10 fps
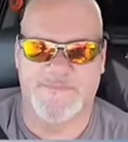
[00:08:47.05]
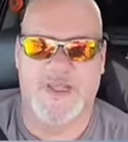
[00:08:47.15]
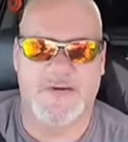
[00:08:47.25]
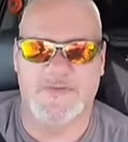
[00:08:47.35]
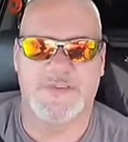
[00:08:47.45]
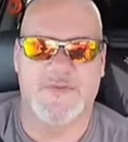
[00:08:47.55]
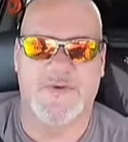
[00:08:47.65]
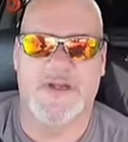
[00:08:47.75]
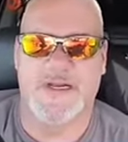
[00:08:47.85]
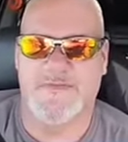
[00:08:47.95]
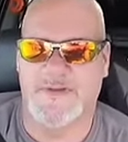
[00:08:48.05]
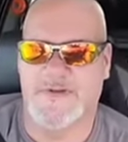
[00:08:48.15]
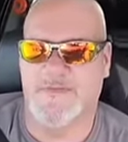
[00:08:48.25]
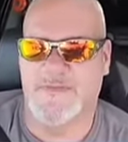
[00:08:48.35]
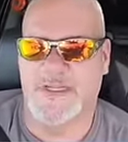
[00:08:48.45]
I don't see where I'd have
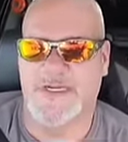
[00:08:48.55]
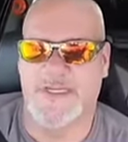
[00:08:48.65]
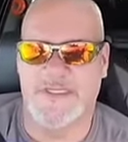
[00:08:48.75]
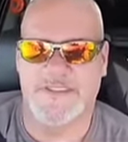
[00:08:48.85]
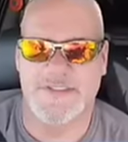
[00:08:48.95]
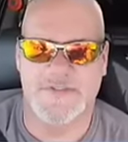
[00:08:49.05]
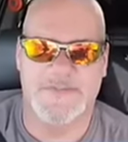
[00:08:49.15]
any issues,